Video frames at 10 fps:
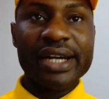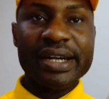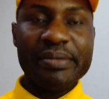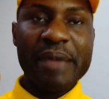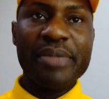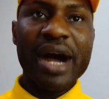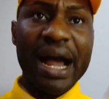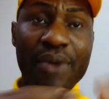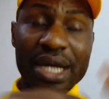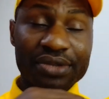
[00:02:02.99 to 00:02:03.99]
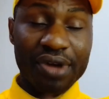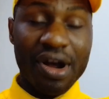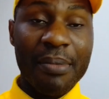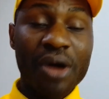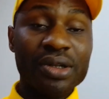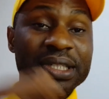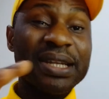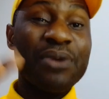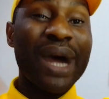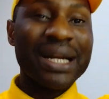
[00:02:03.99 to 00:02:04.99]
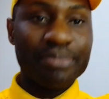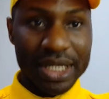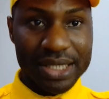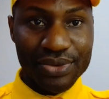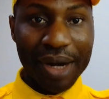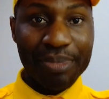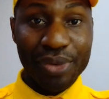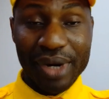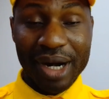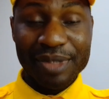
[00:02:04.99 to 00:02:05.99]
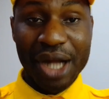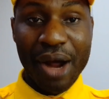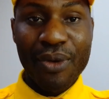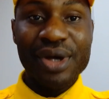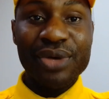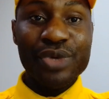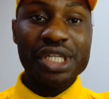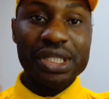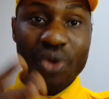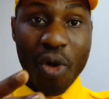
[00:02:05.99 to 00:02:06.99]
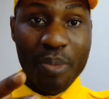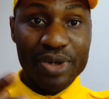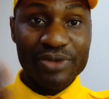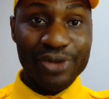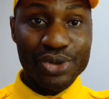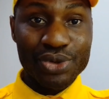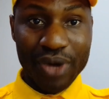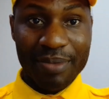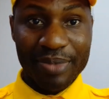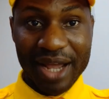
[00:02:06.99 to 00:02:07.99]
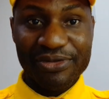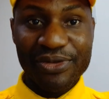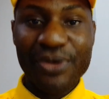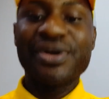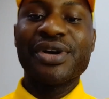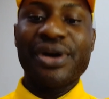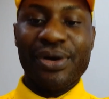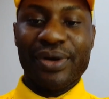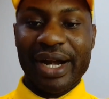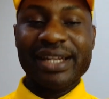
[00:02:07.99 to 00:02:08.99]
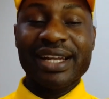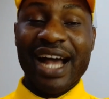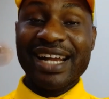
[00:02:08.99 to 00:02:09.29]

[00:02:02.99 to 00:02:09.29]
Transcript: Remember, I want to talk about one particular program now which is open for you to apply for, all right?